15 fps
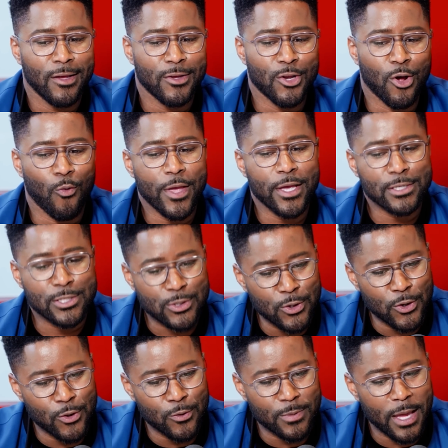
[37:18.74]
you know, we
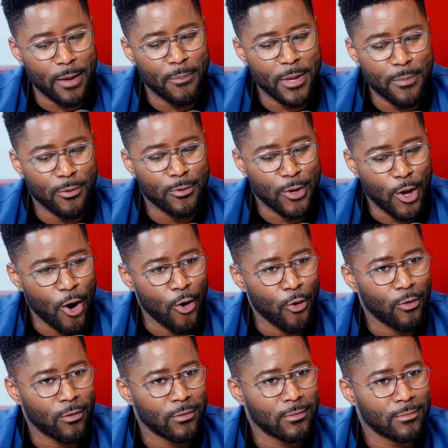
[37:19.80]
assume that people
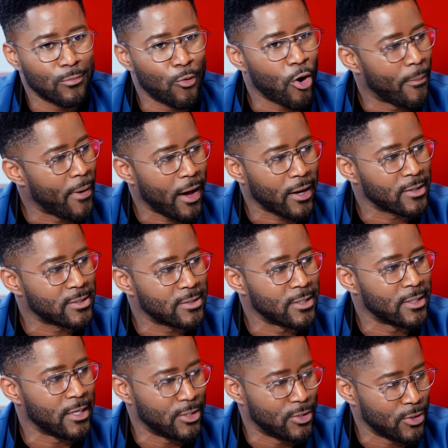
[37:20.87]
know more about us than they